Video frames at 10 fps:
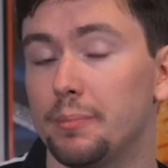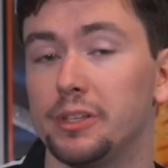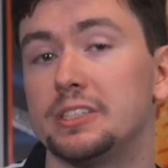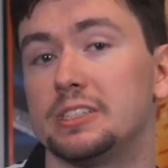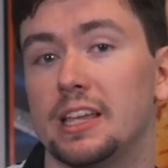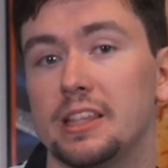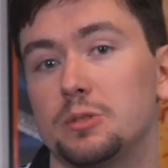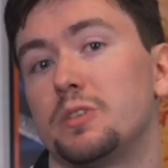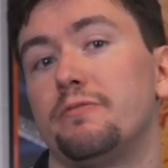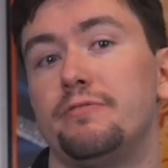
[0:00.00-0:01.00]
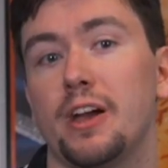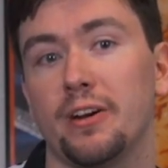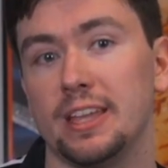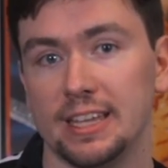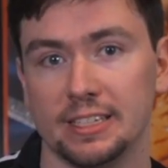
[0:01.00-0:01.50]
pleased to say that this was a
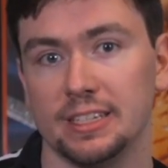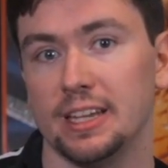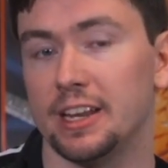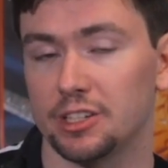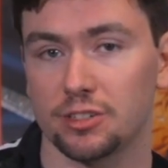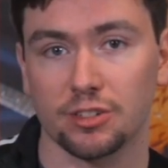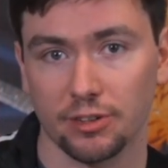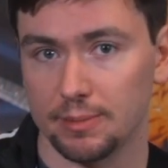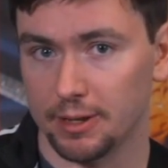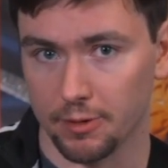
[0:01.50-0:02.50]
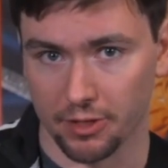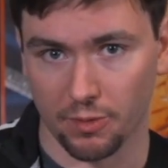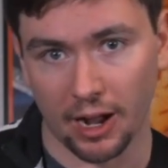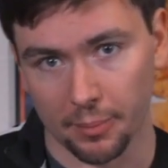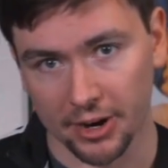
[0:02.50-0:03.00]
very easy and extremely
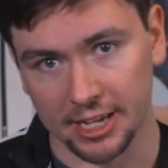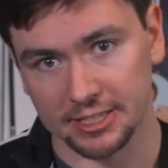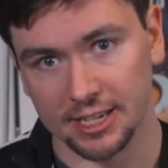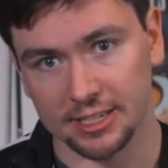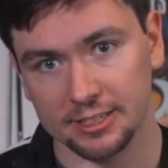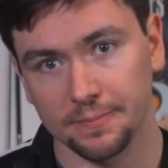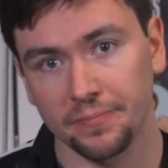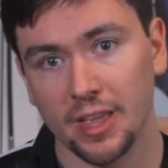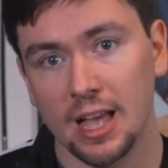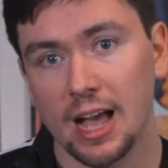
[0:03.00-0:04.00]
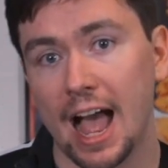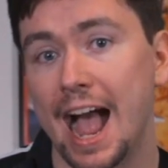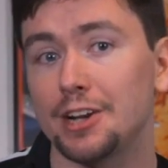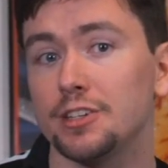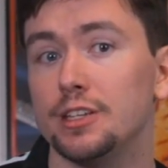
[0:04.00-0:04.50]
worthwhile process. I
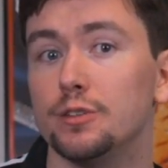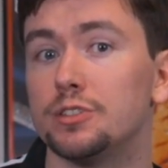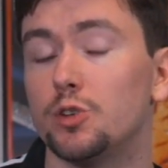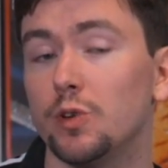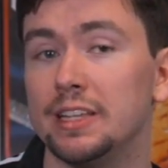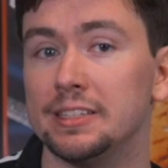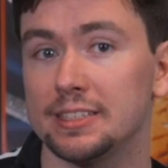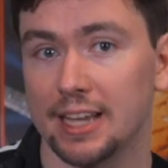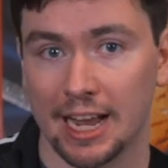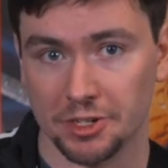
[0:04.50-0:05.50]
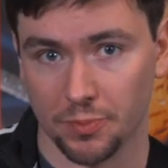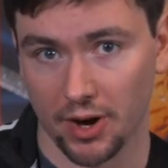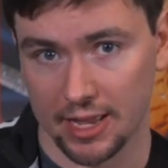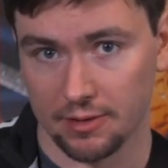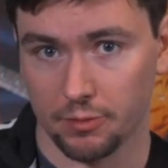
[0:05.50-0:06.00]
actually used green
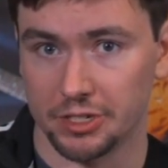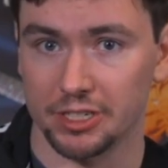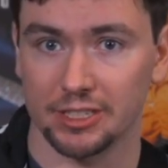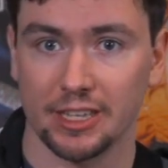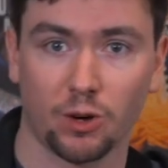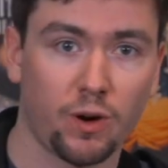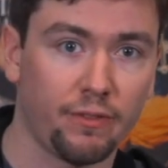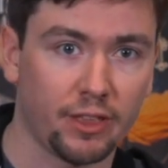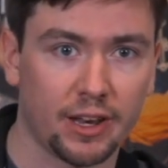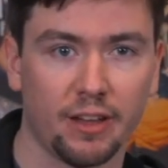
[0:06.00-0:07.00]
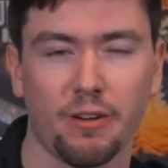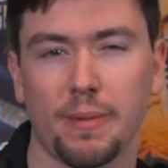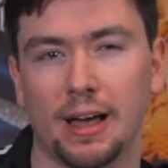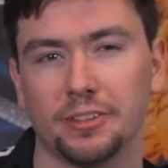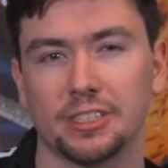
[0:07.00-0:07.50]
Scotch-Brite, which is the equivalent of
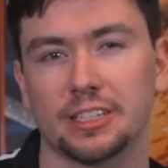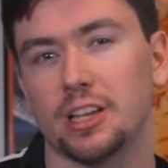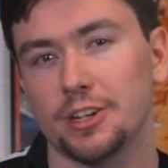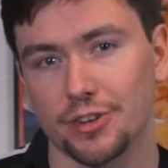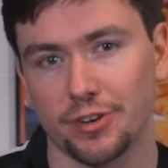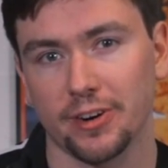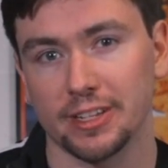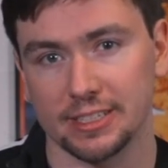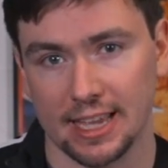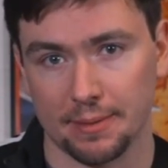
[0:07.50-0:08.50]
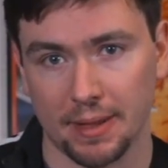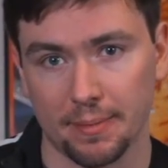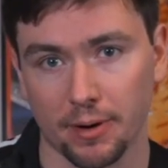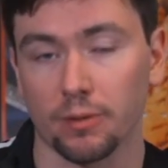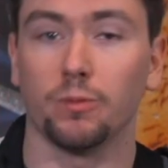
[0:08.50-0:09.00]
about 600 grit
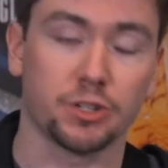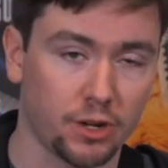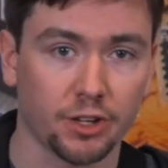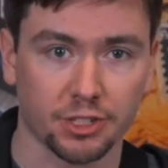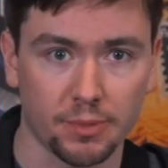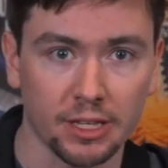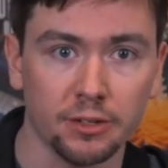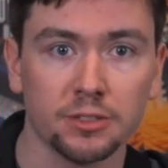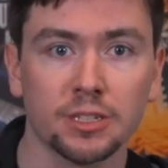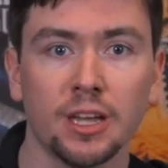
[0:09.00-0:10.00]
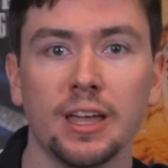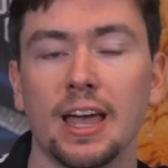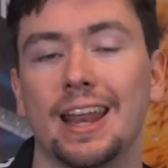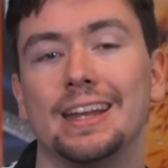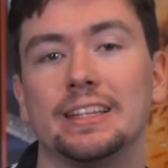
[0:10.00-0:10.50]
sandpaper, which could also be used,
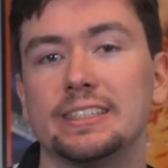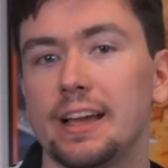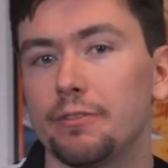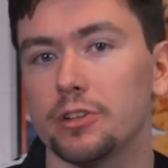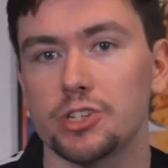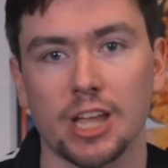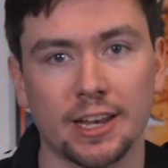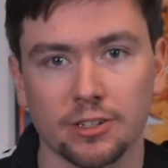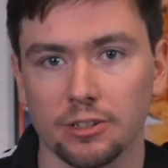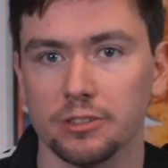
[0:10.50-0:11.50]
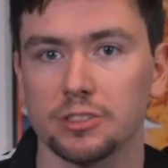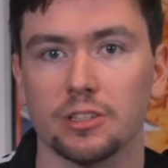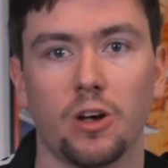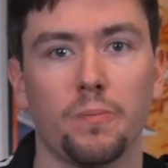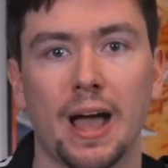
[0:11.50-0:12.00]
and I did several gentle,
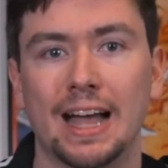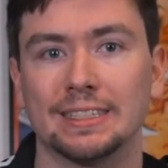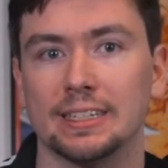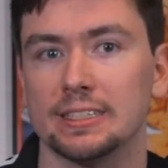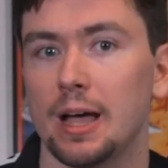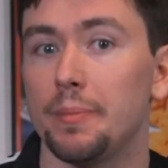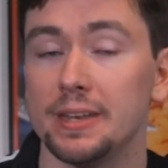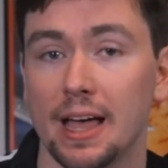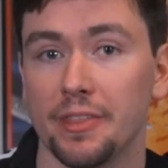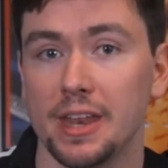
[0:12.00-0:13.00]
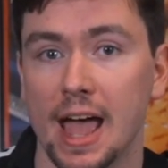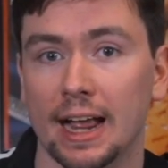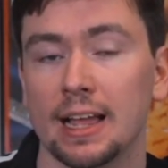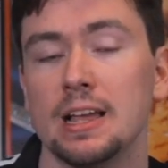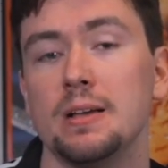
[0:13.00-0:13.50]
slow passes up and down the
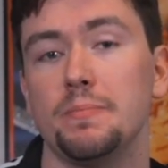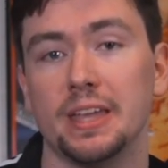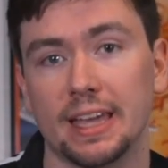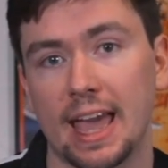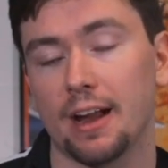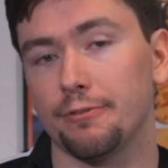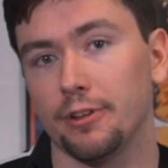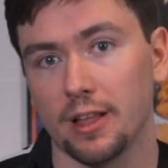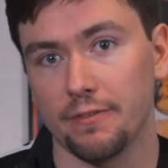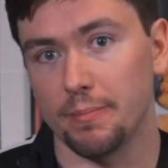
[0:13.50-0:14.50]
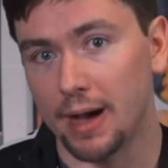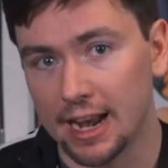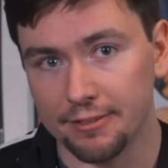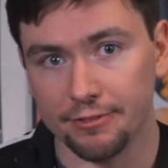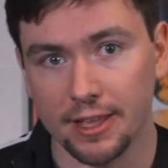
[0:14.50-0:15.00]
neck, being careful of the
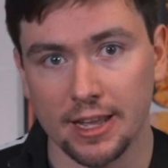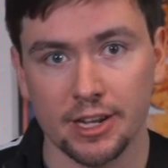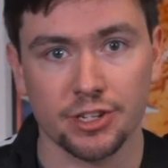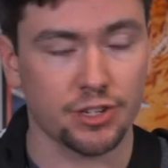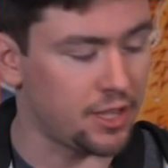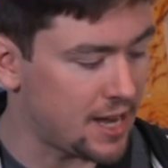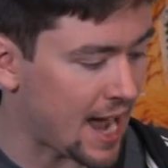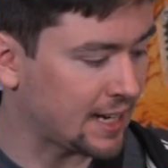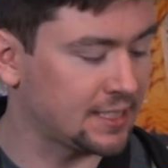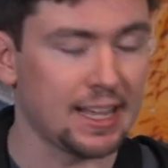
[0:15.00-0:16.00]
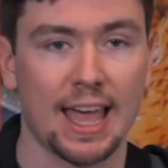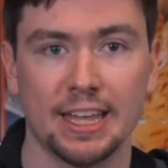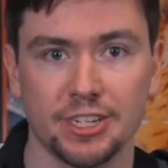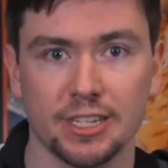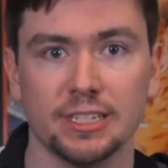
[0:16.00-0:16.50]
body finish, the neck's
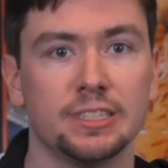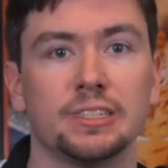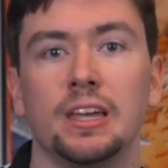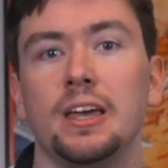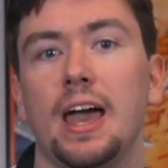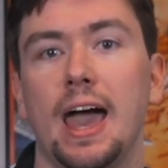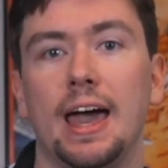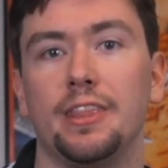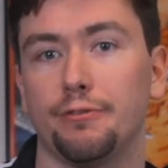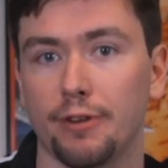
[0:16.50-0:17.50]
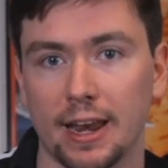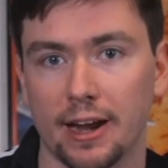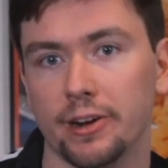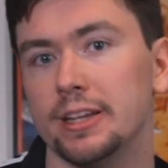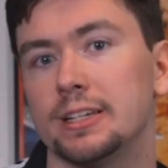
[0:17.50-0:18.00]
edges, and the fret
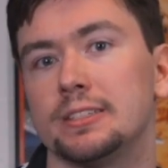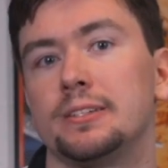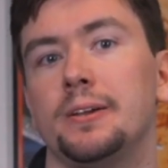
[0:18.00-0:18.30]
areas.